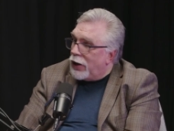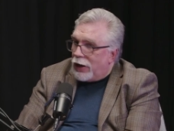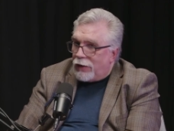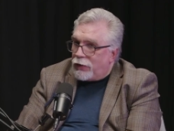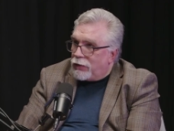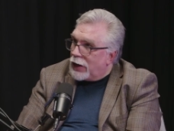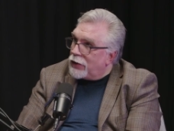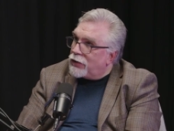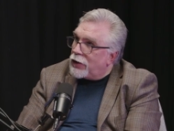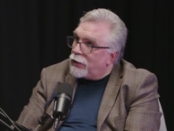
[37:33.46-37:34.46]
if you've got
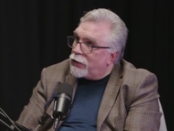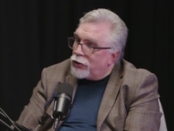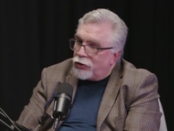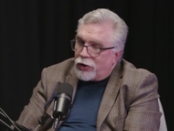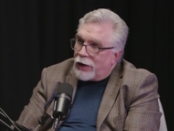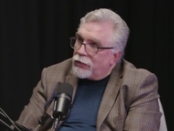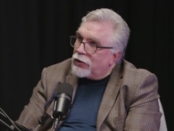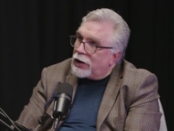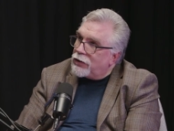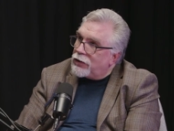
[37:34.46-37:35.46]
a cell phone, your driver's
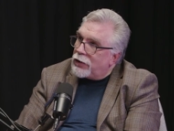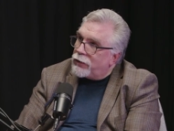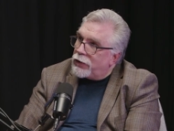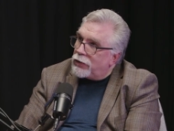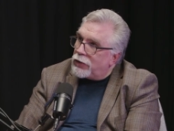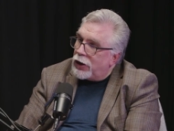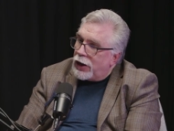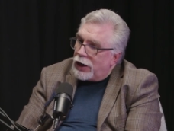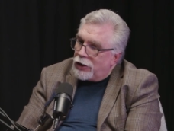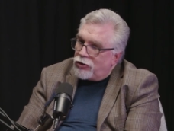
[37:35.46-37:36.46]
got a cell phone,
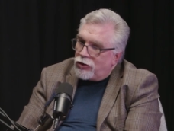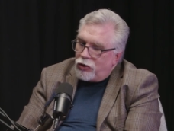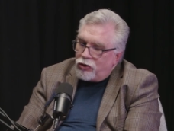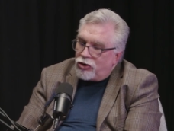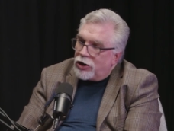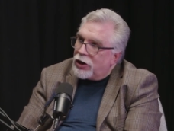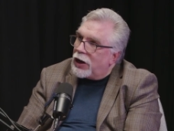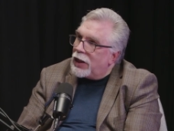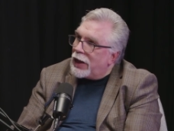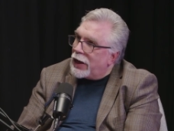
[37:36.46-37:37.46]
is you should
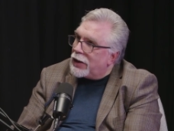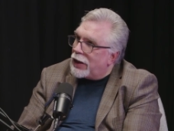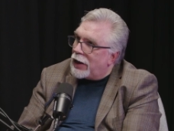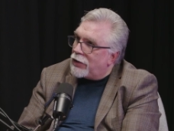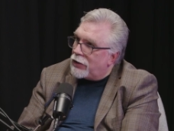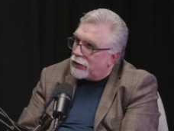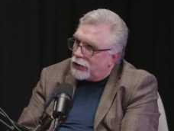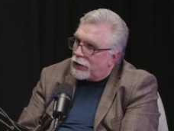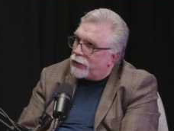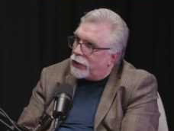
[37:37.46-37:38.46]
collect that
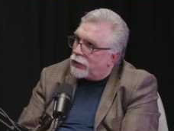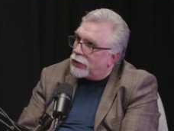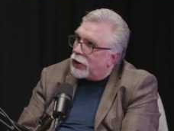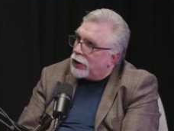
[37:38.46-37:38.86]
cell phone.